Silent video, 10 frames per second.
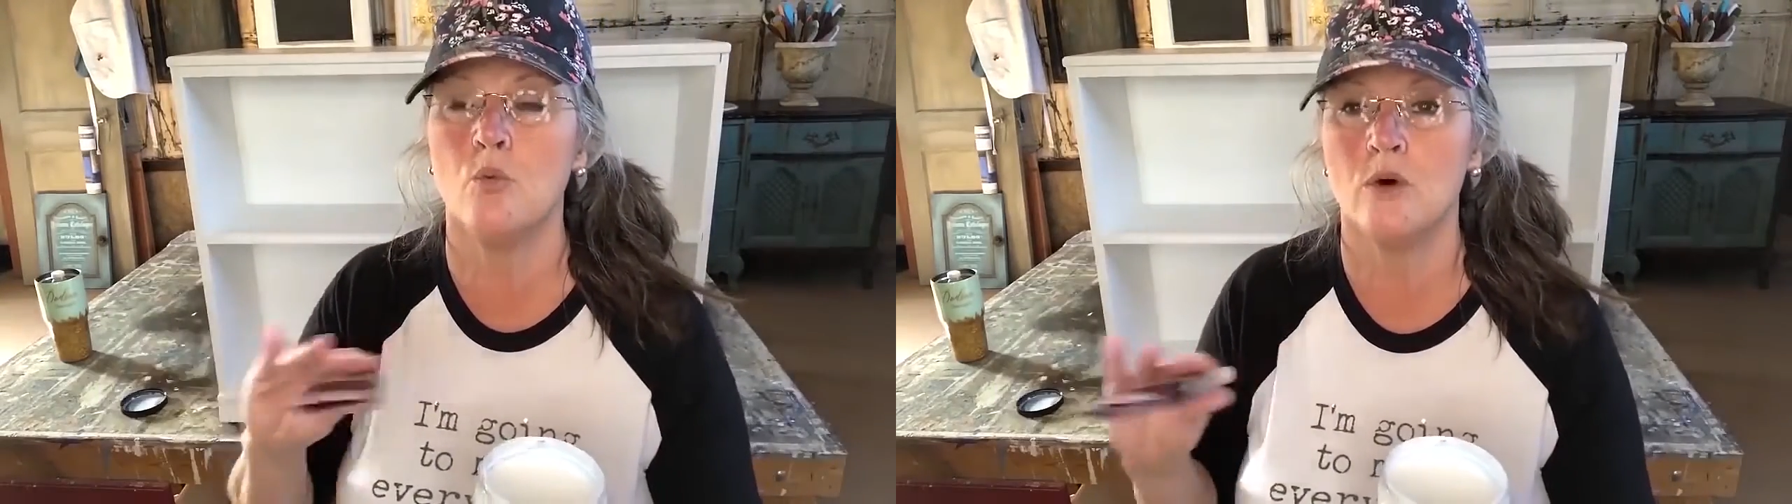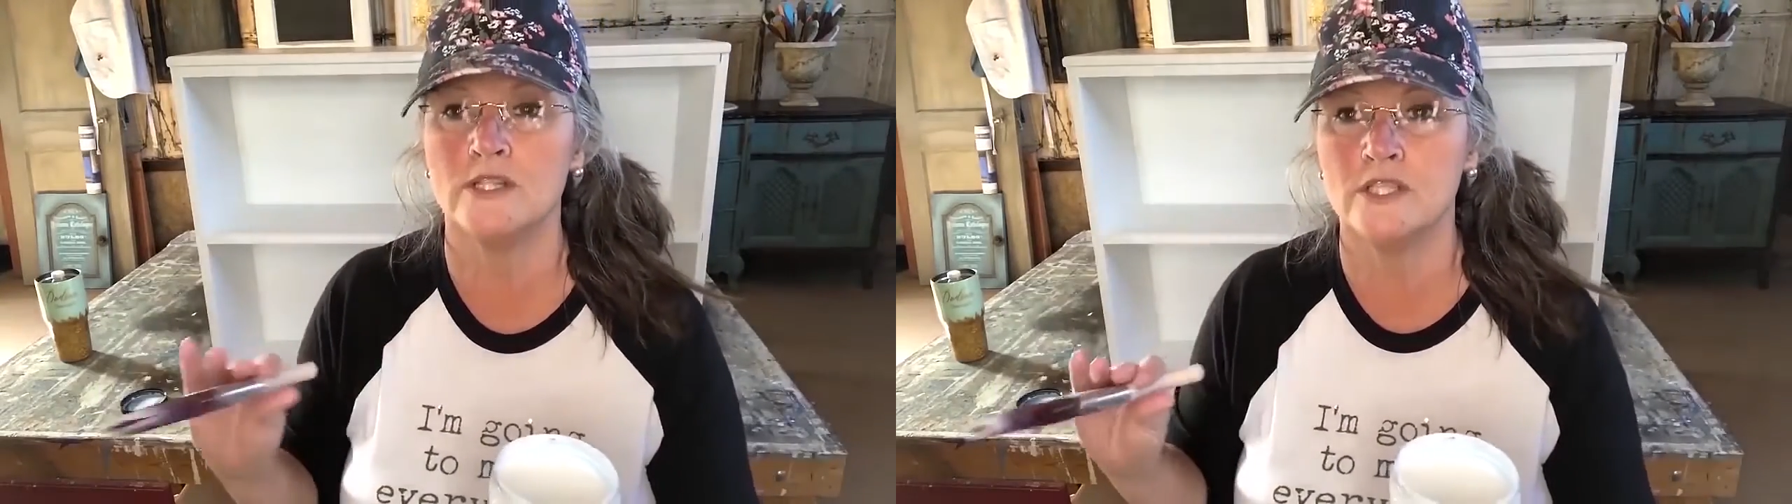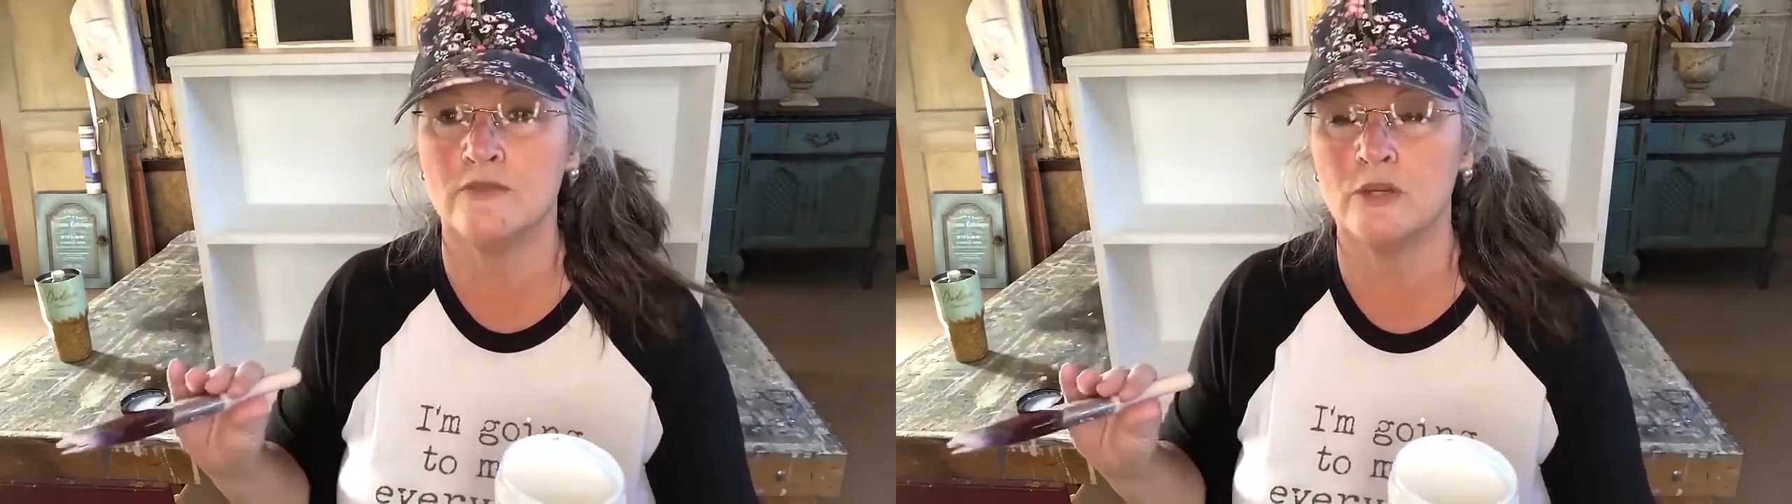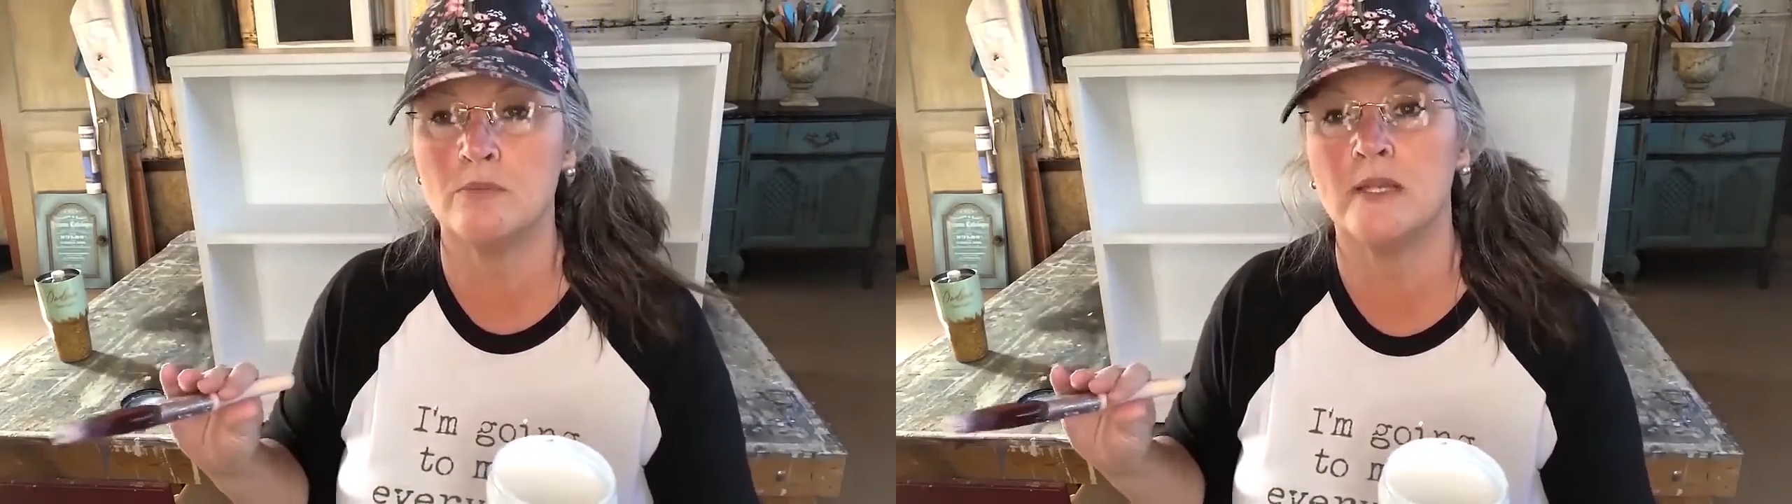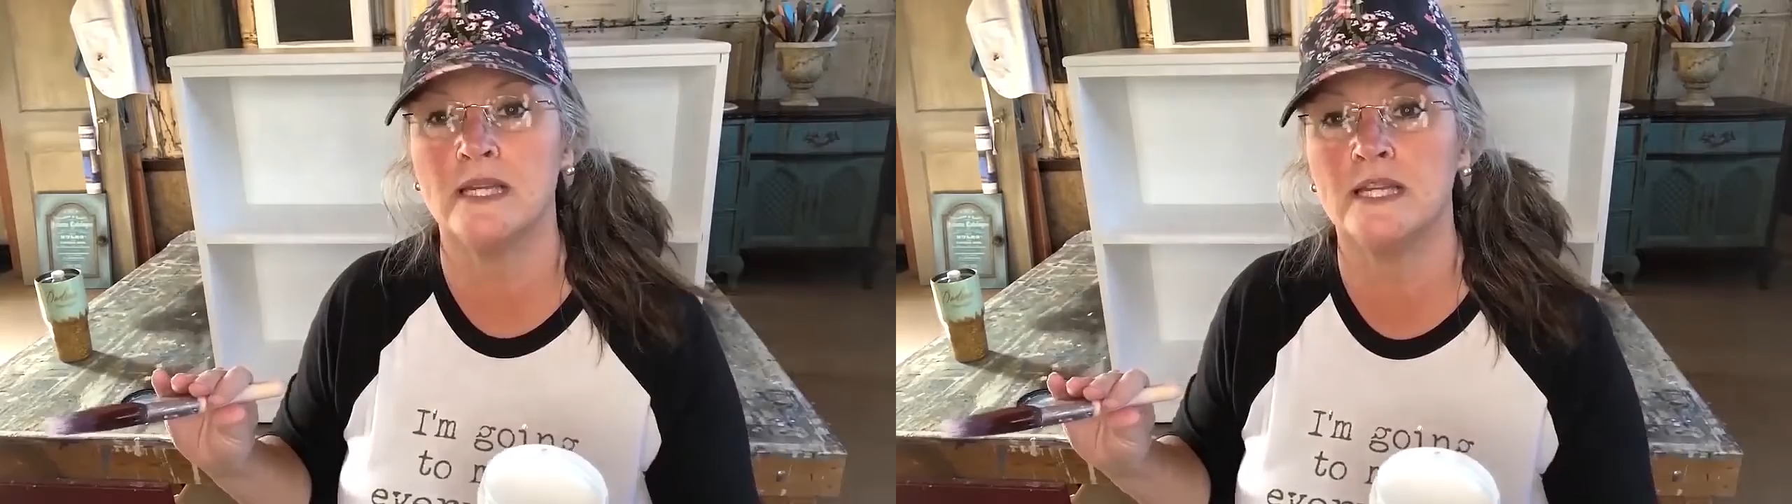Once you've
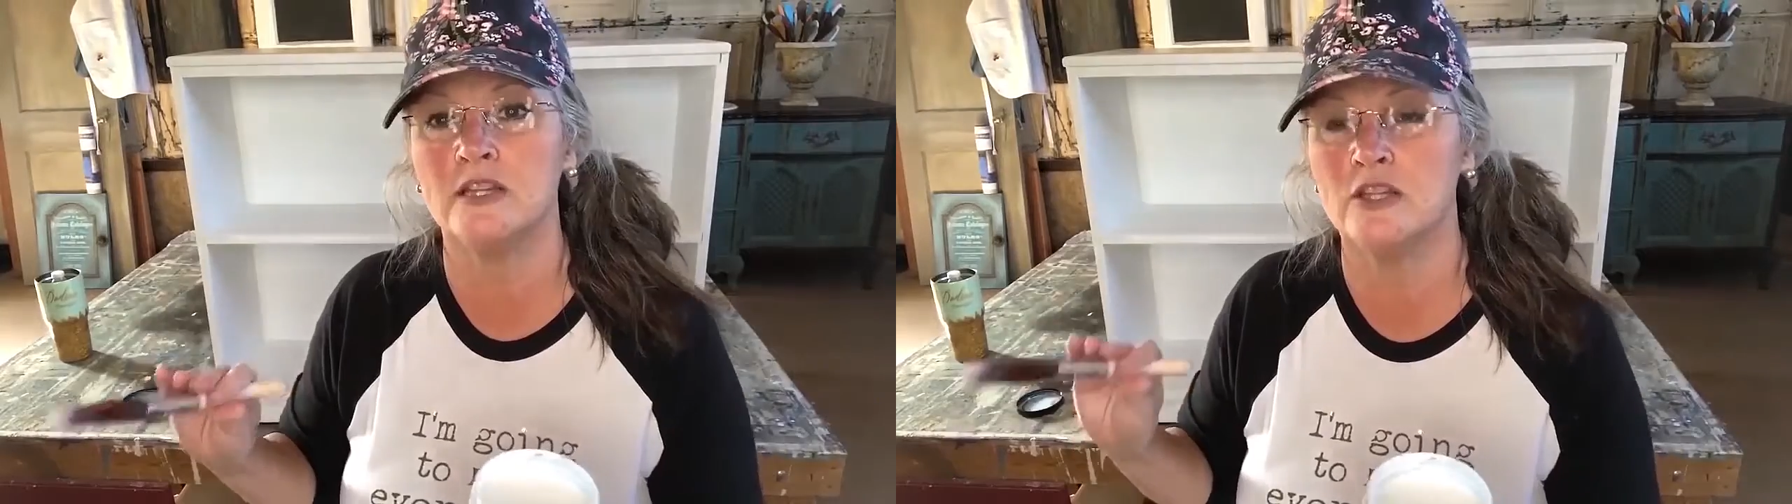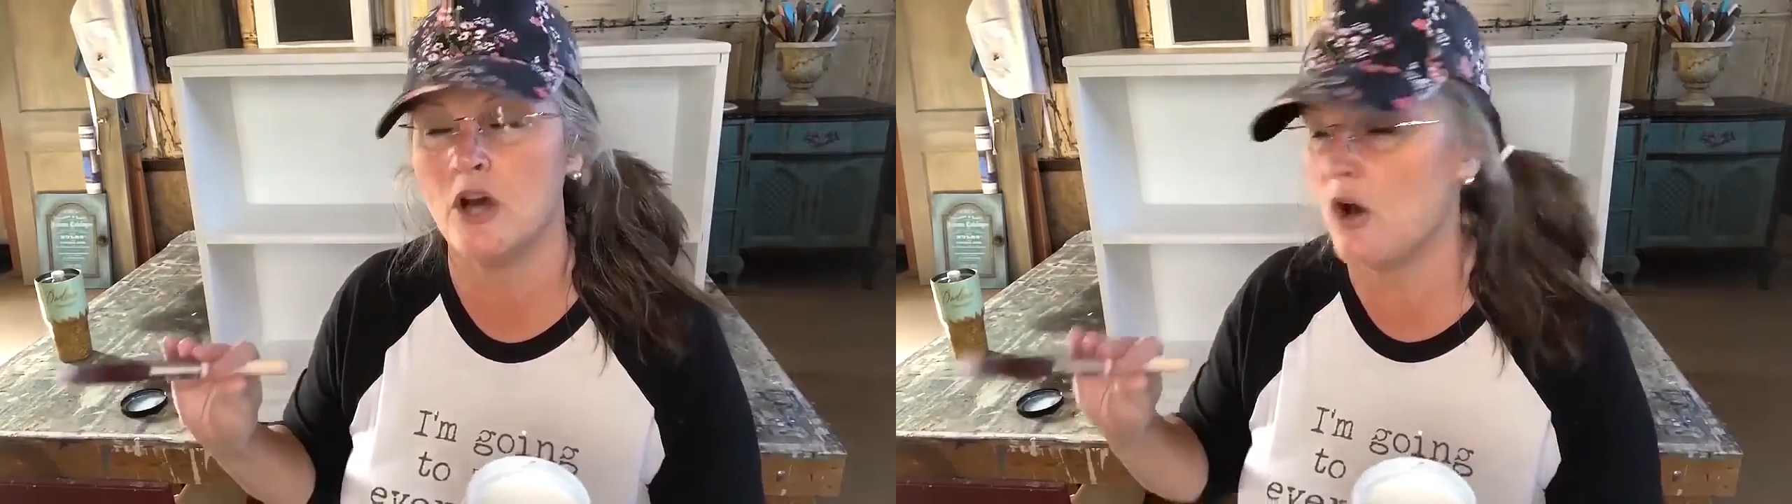completed